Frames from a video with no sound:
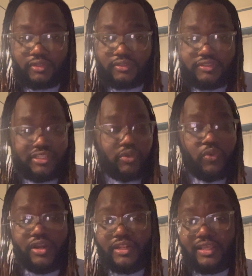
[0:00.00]
see
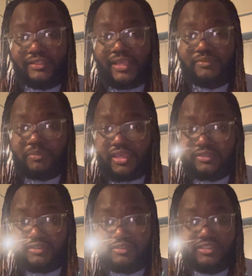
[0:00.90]
what it is that's
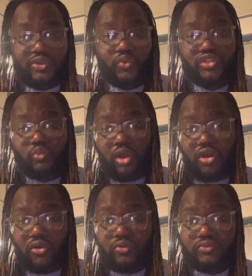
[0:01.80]
missing. See what's
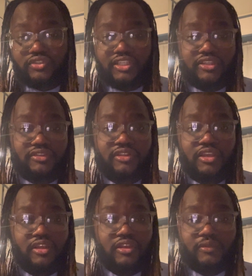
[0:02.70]
wrong. See
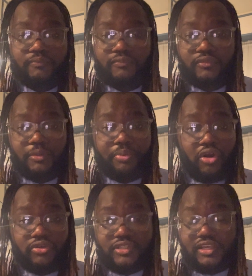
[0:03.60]
the
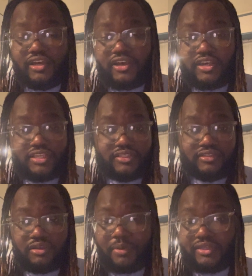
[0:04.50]
pros and cons
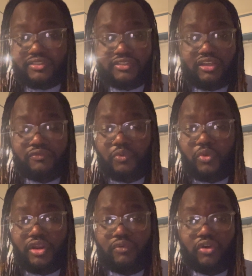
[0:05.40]
about yourself or
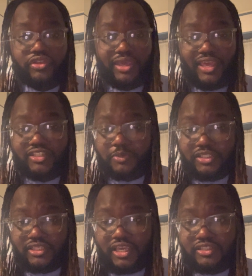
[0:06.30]
whatever, or your
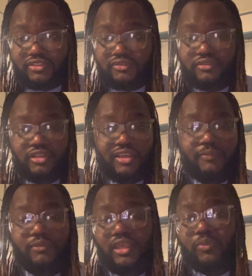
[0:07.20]
expectations
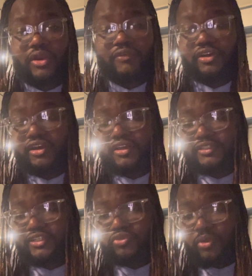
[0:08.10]
and whatever cons
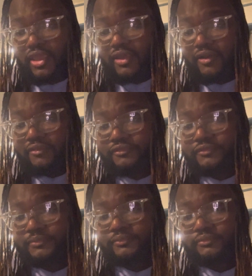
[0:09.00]
that you have.
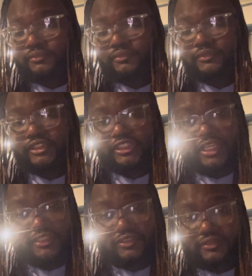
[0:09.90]

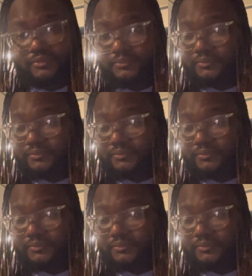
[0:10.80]
Just